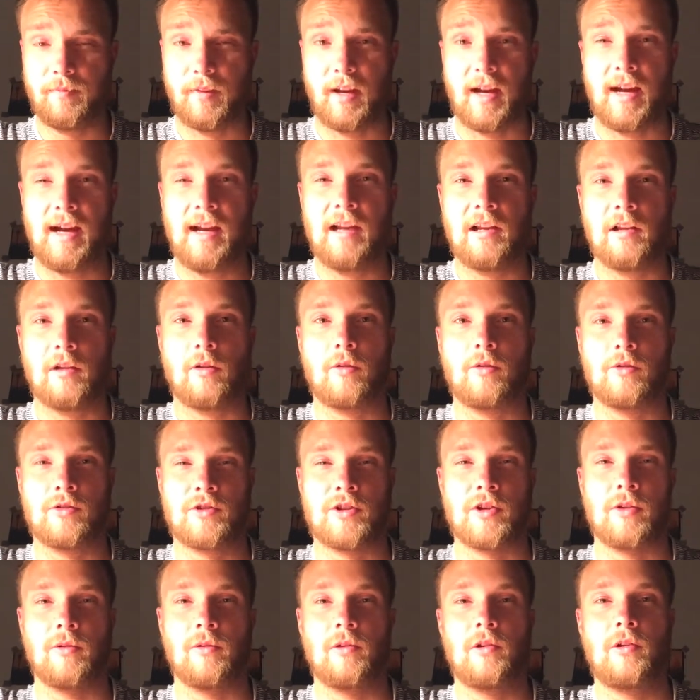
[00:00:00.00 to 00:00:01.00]
I
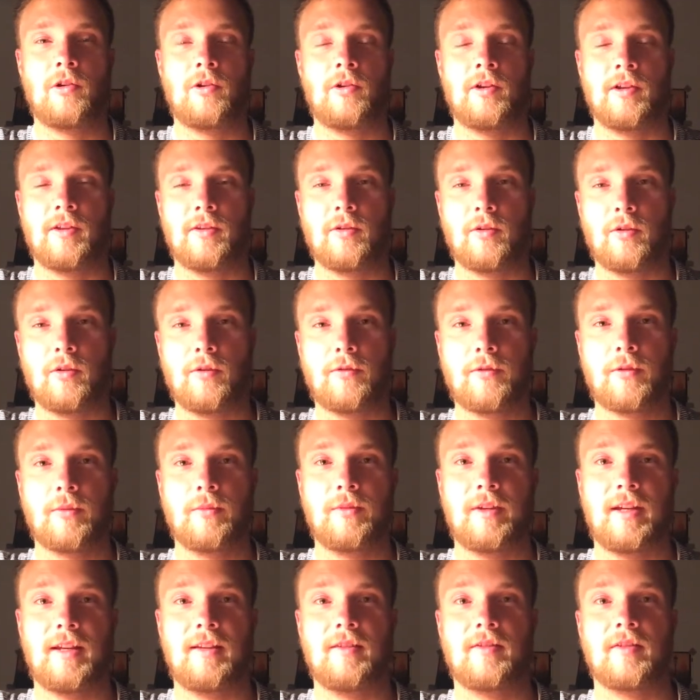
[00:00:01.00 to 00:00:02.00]
also learned it all from
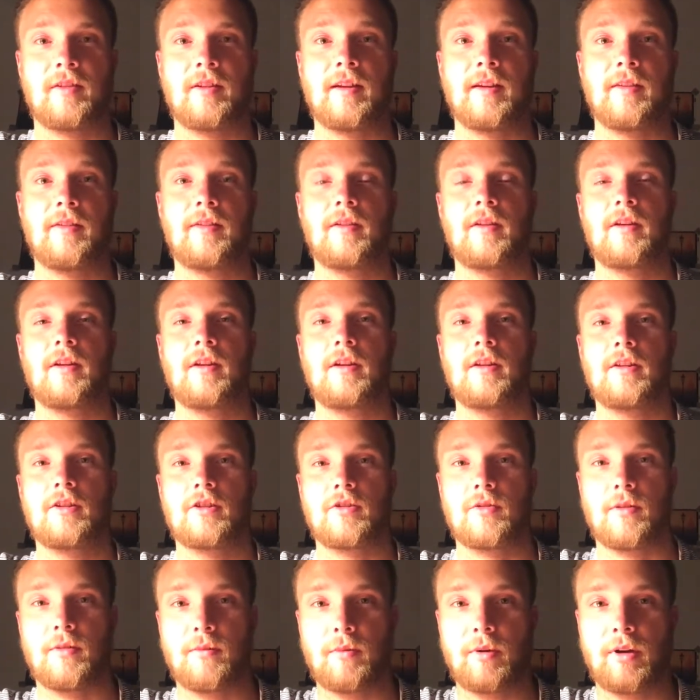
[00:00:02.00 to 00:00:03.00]
the internet,
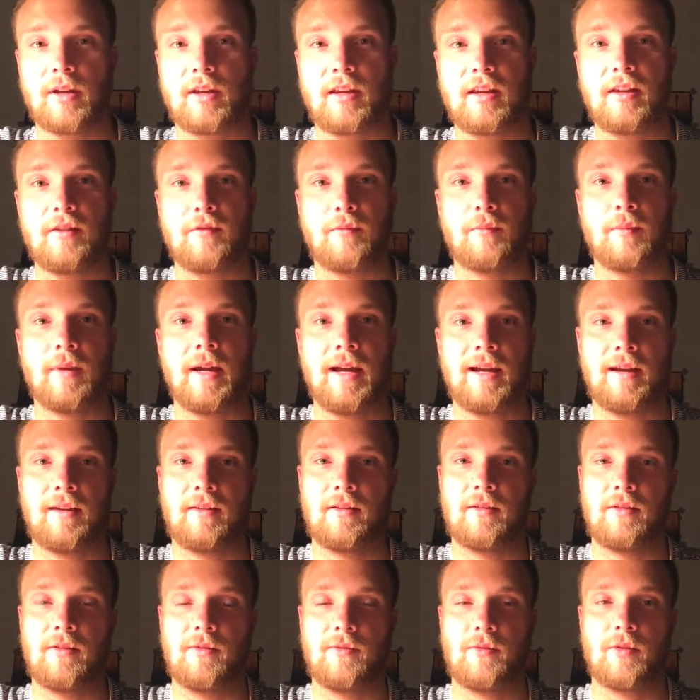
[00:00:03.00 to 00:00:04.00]
so I want to give
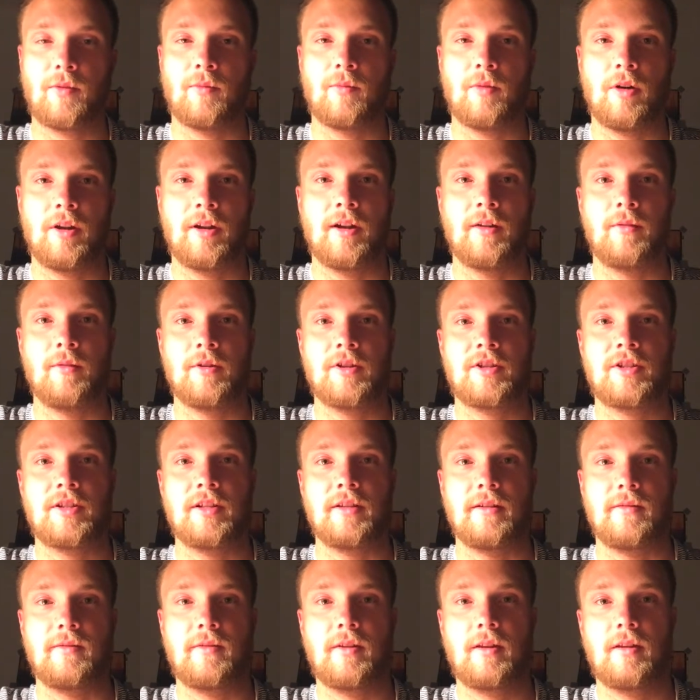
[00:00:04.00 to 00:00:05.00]
back from what I
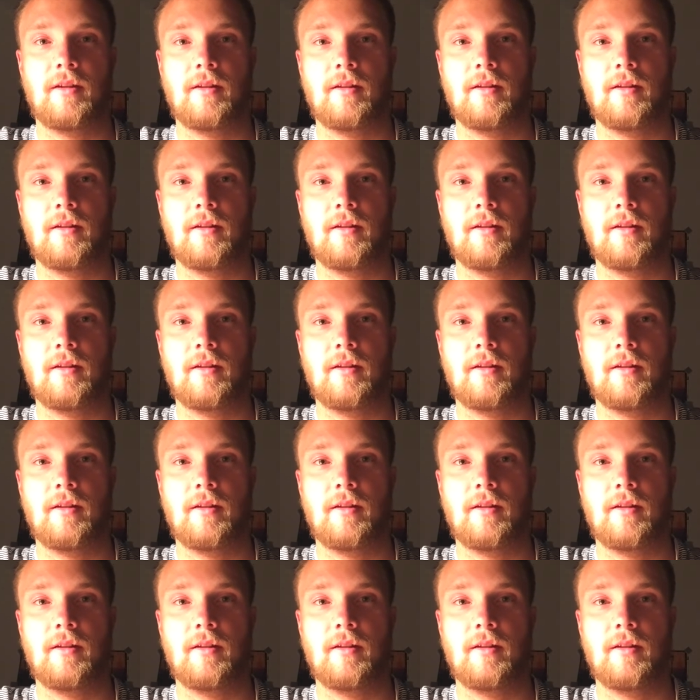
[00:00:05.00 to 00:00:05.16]
received.